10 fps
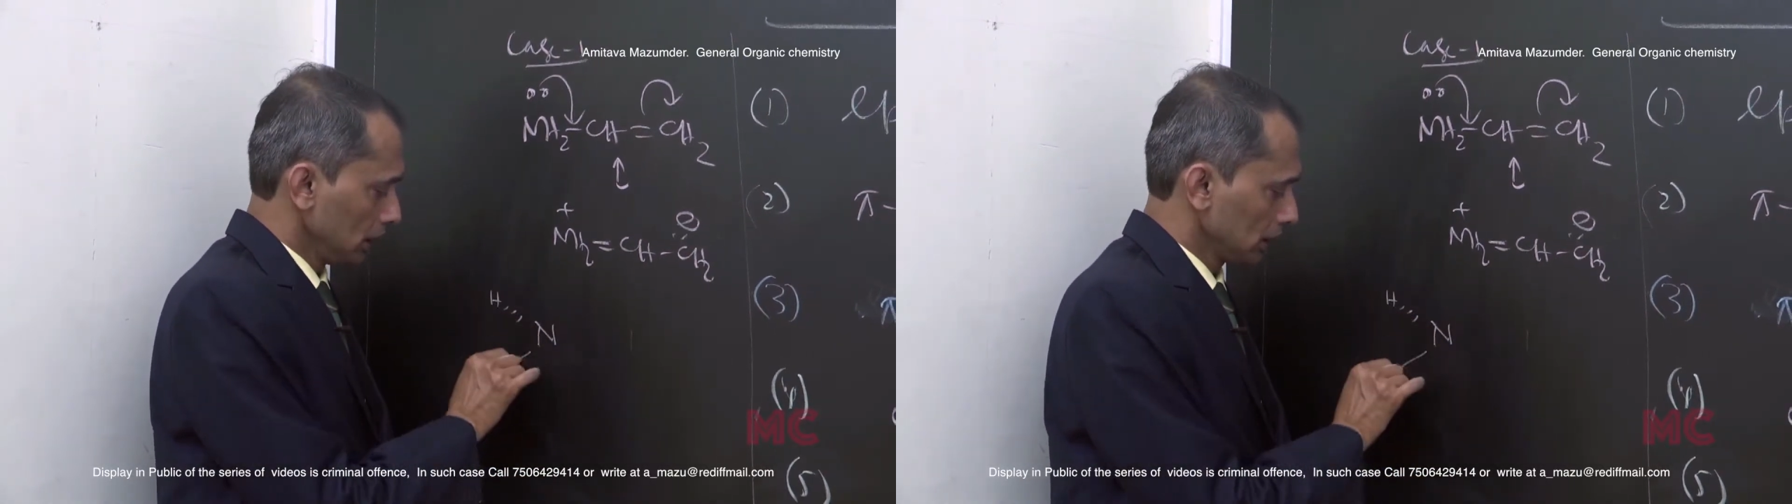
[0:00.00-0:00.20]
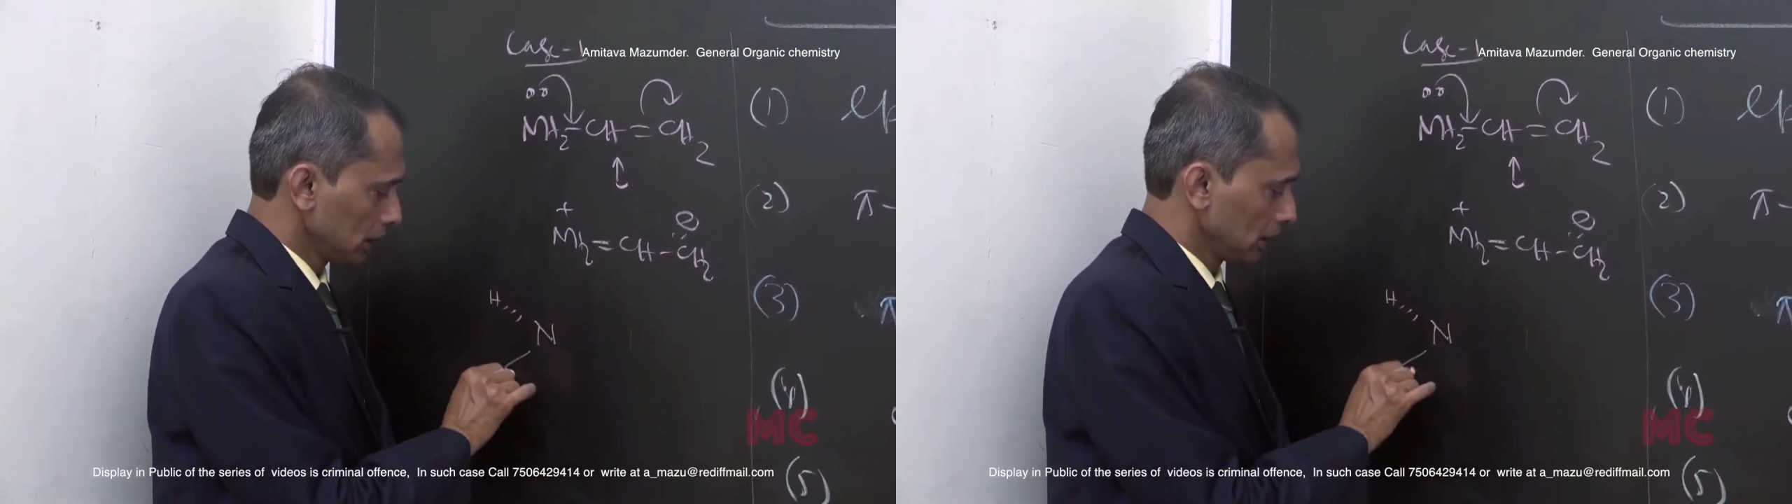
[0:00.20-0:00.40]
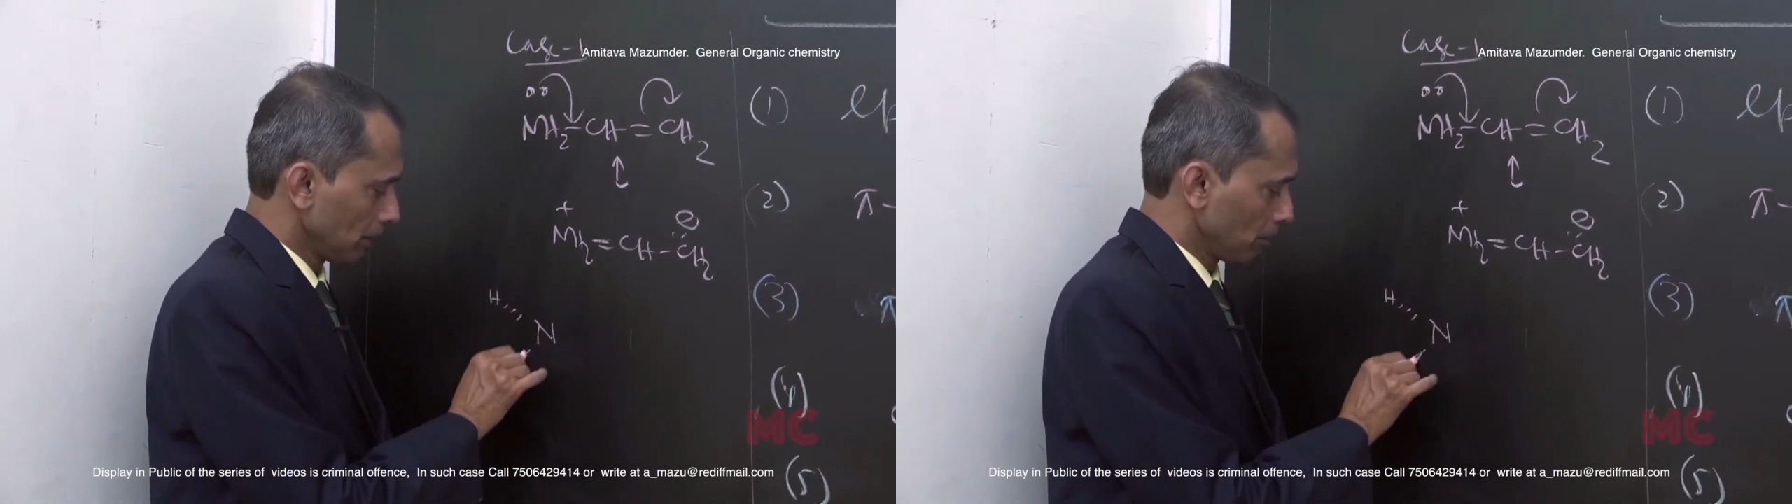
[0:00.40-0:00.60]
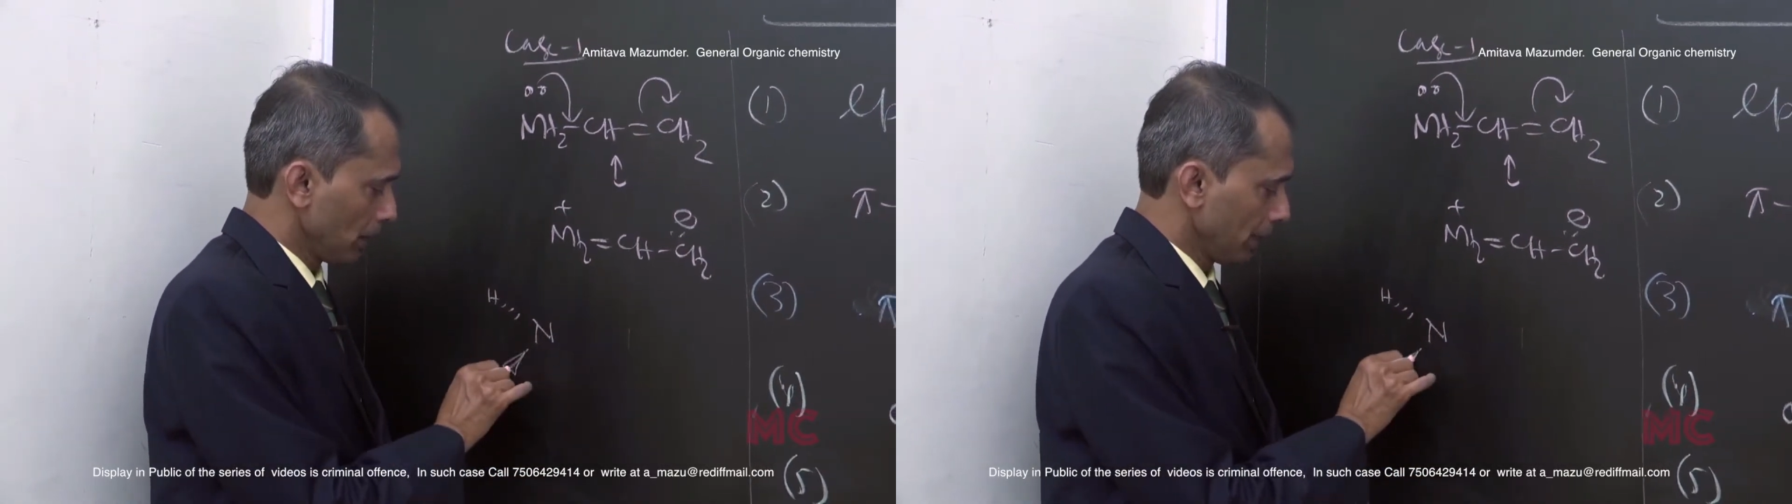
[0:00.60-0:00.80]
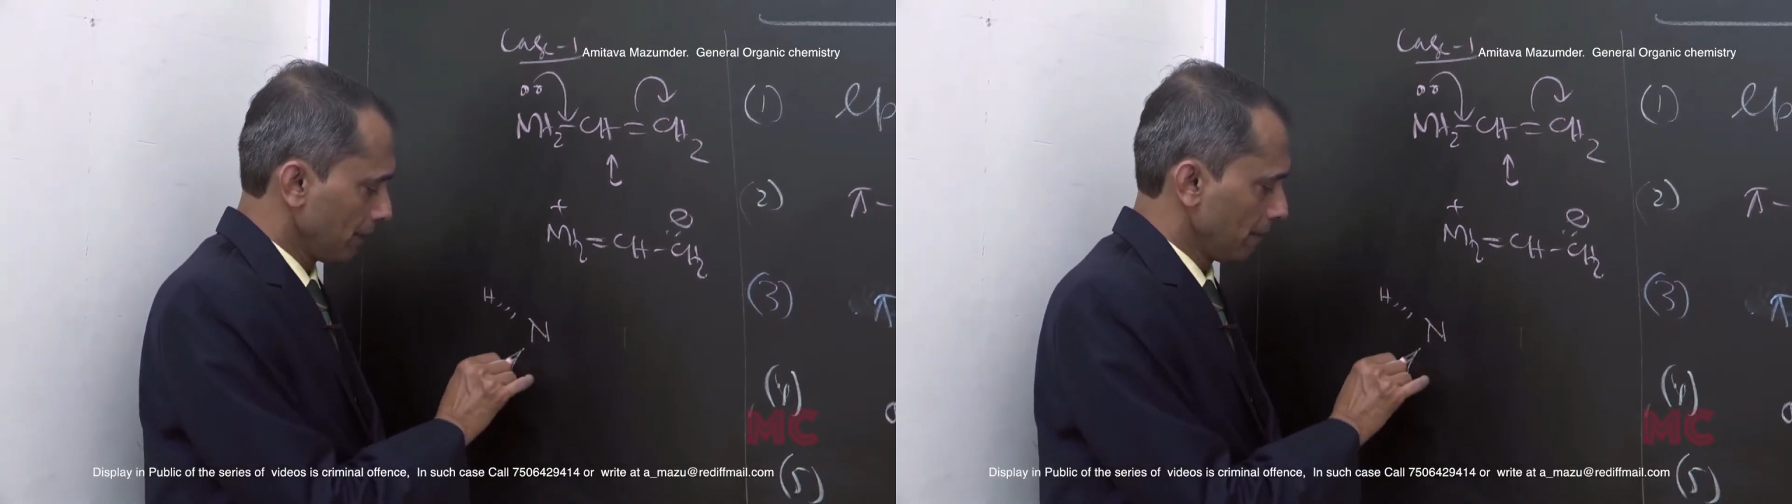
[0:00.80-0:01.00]
is in the
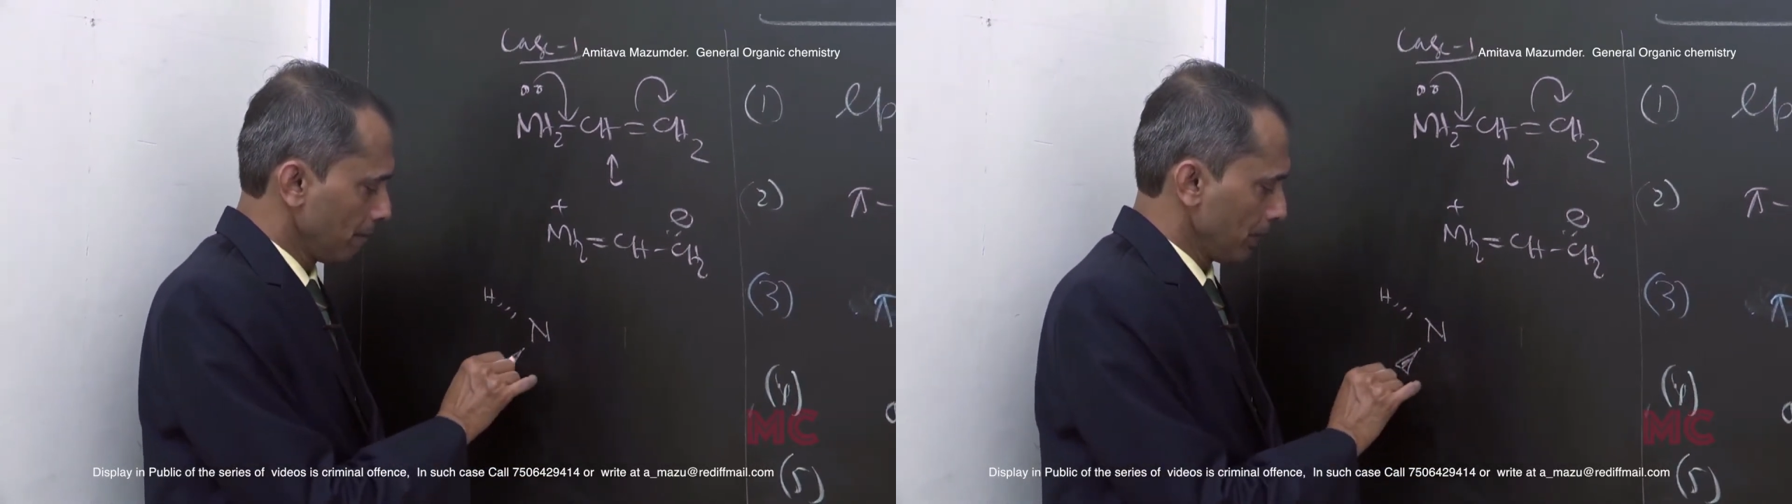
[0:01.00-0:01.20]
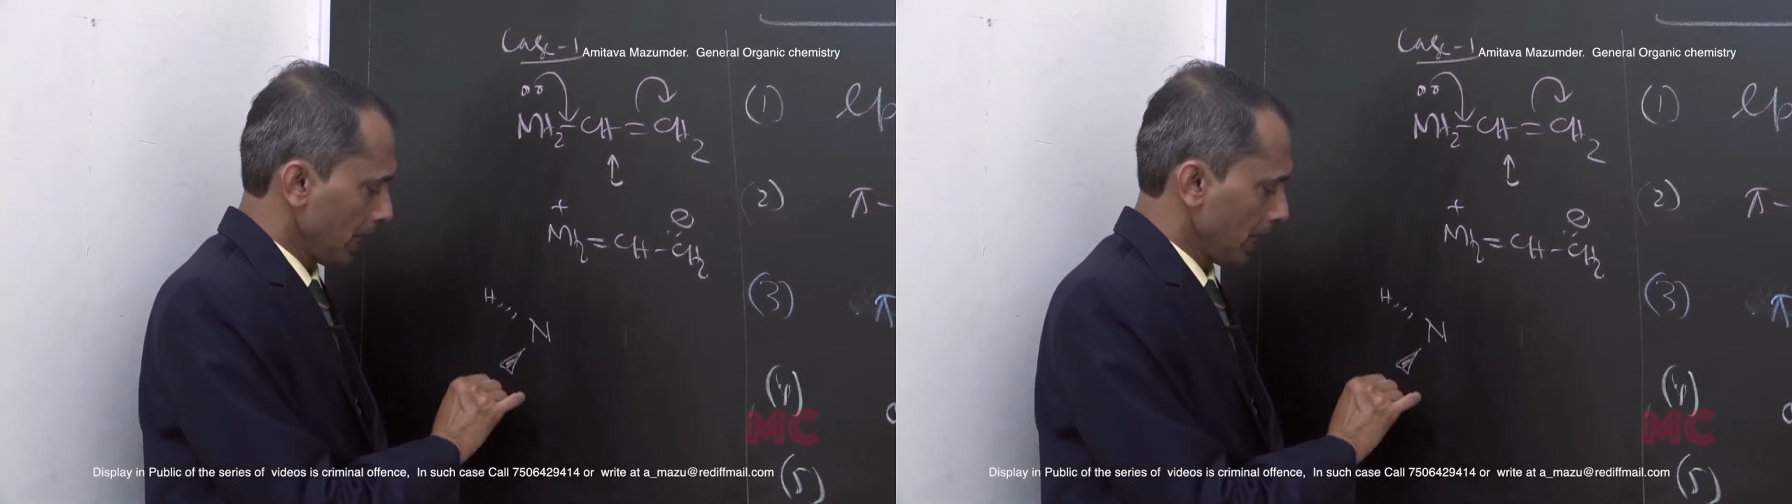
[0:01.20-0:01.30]
plane